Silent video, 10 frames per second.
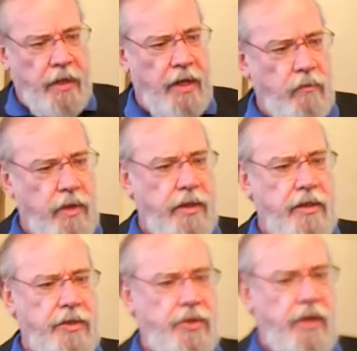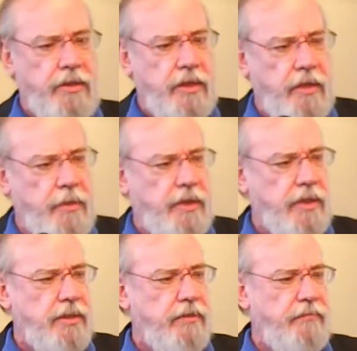and I wanted to share it today
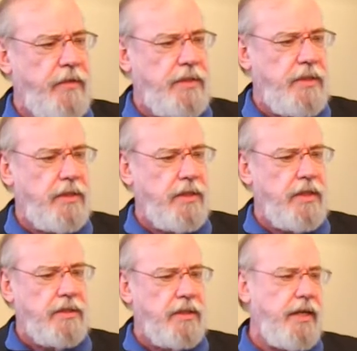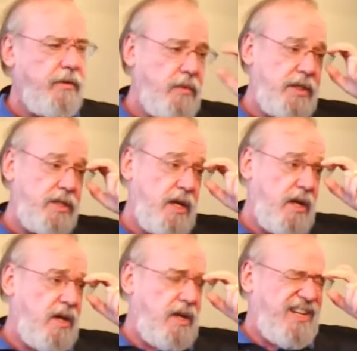because it fits into this. And that was
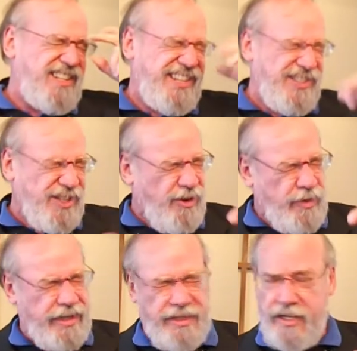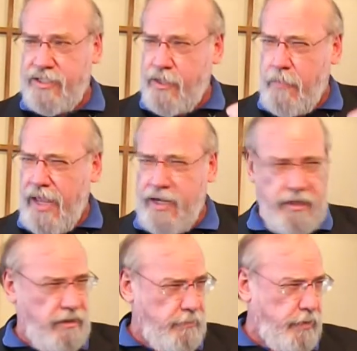years ago when I did a
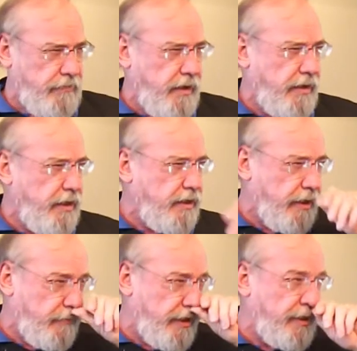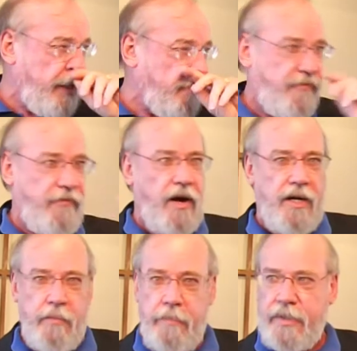sabbatical in Bavaria, and I rented that
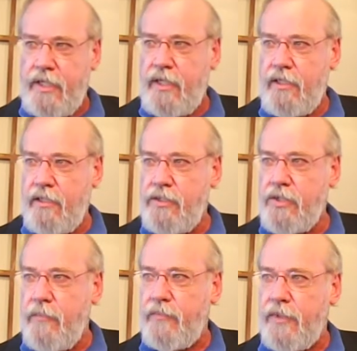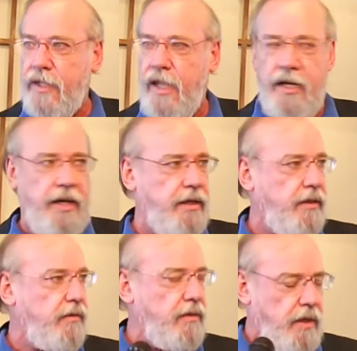farm up in the hills, and
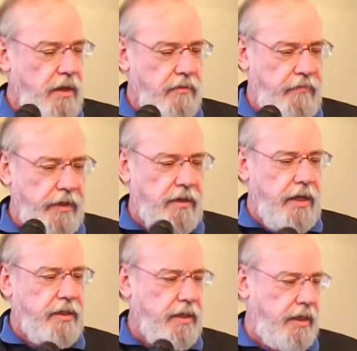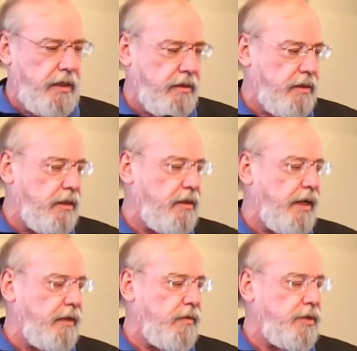I figured I could handle the
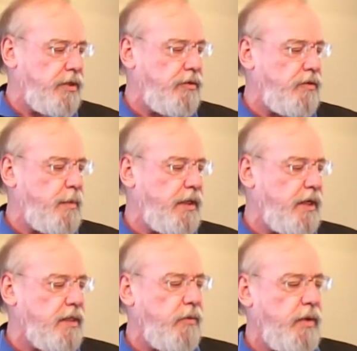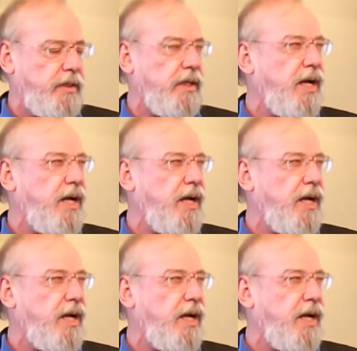language issues because I went to